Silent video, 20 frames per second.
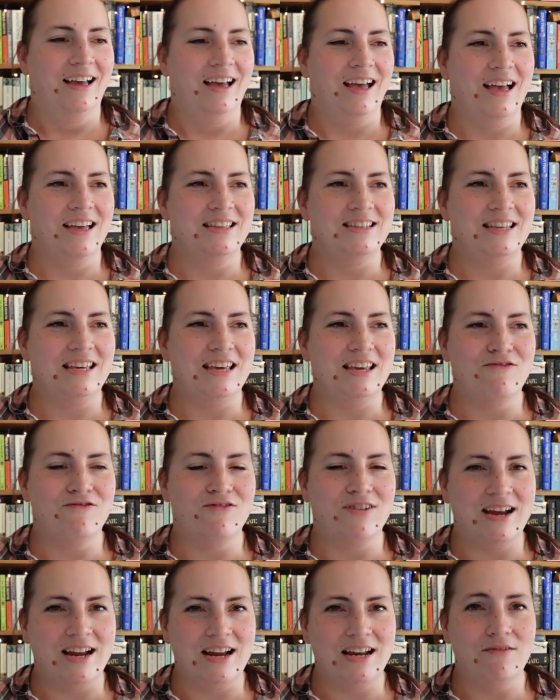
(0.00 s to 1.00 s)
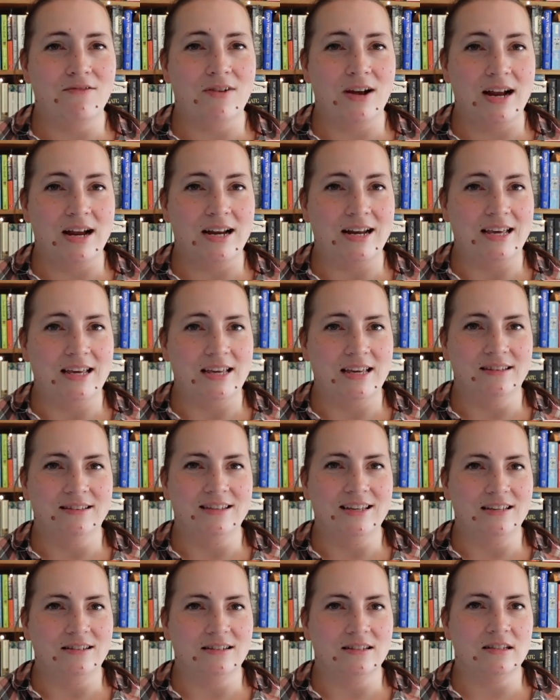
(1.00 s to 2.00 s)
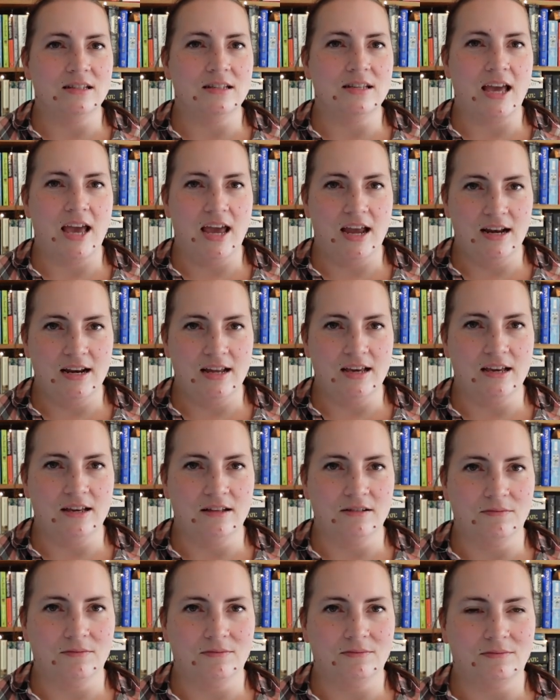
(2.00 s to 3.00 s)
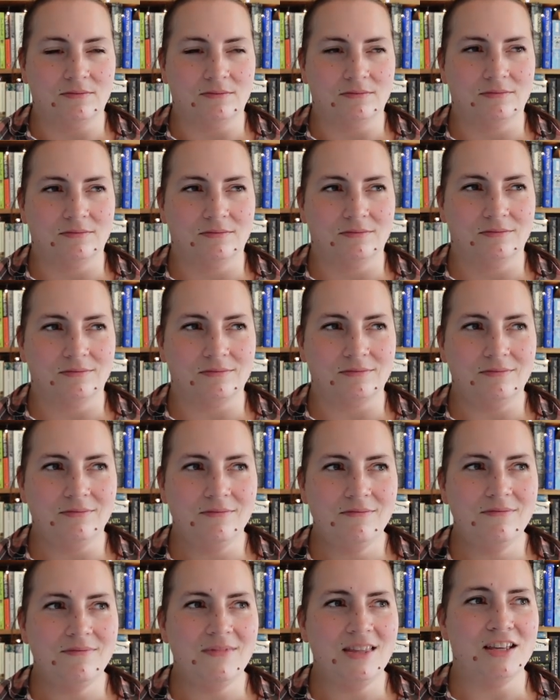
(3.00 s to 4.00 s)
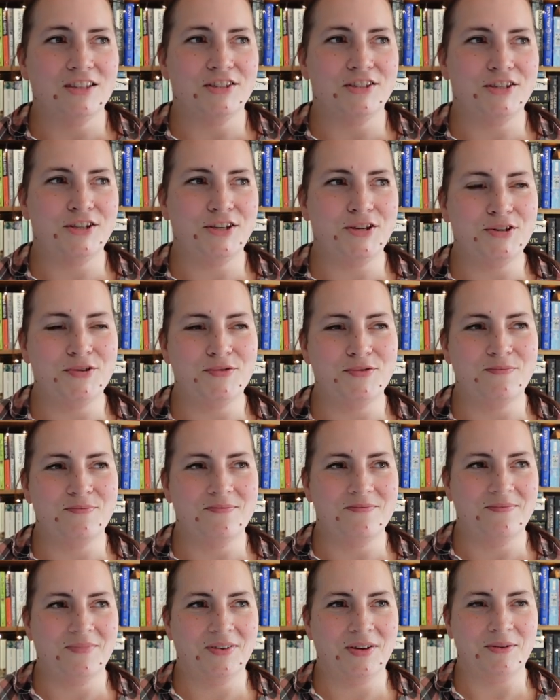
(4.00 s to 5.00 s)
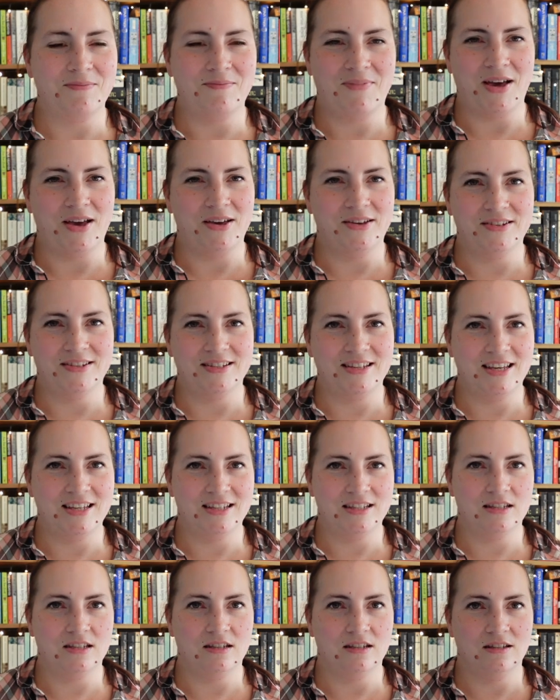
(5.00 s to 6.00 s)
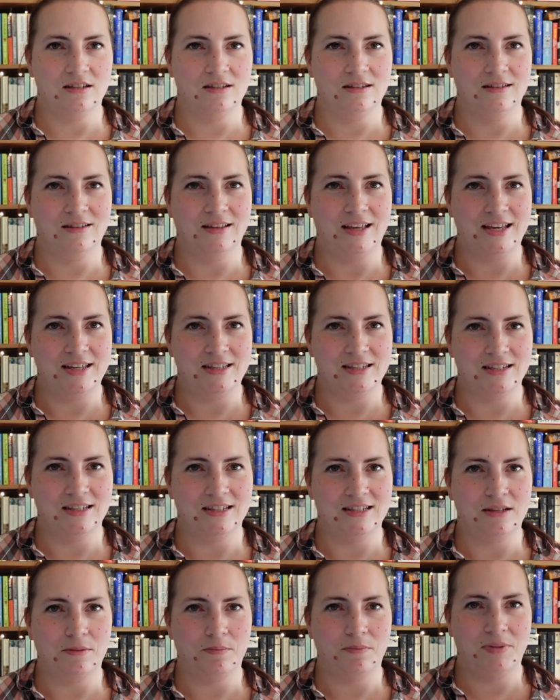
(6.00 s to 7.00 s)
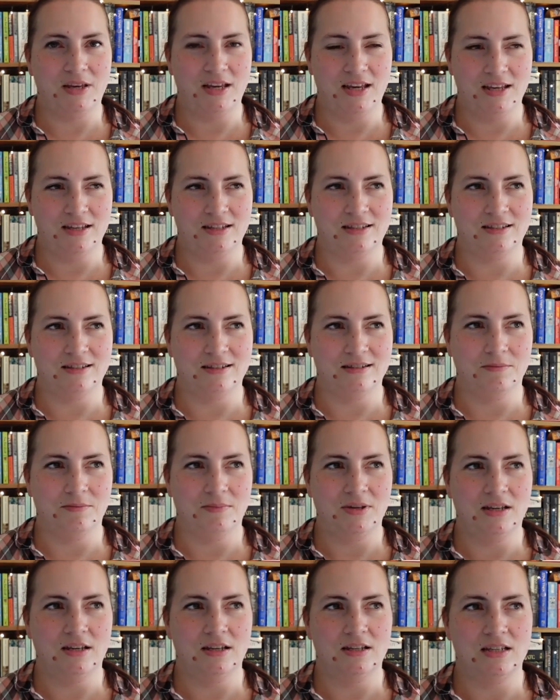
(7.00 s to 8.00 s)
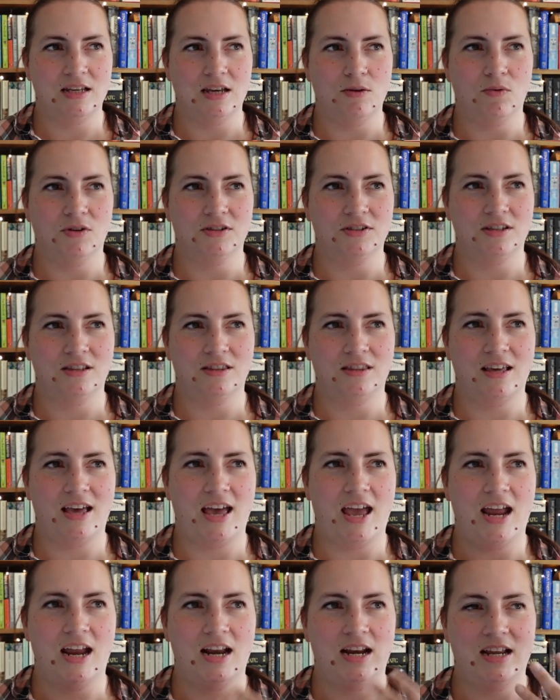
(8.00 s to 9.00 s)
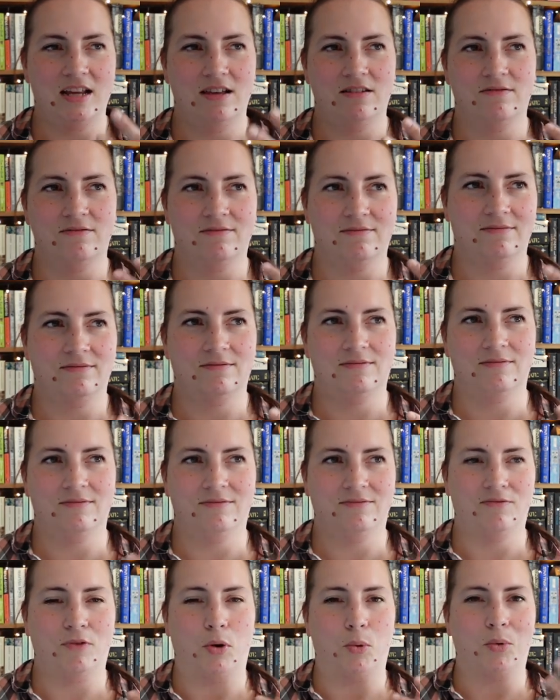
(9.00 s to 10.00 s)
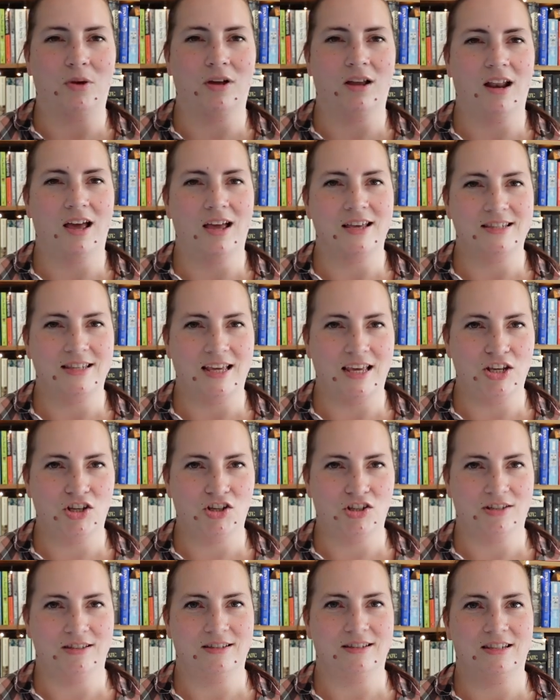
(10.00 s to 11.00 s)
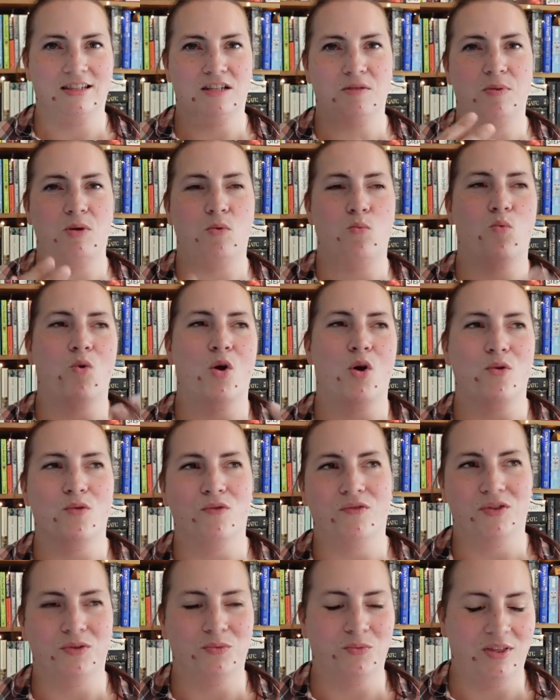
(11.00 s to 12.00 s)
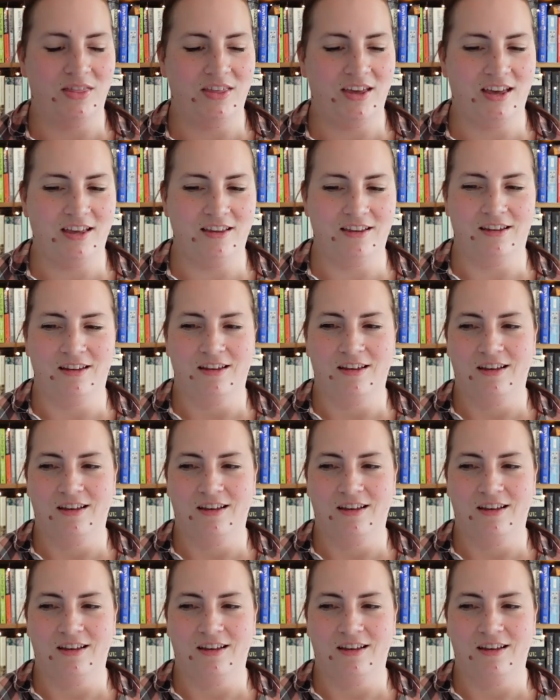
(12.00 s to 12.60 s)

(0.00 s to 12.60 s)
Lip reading: And he really, really needed an alien to compose his latest piece, because he wanted the alien vocalizations to be woven within.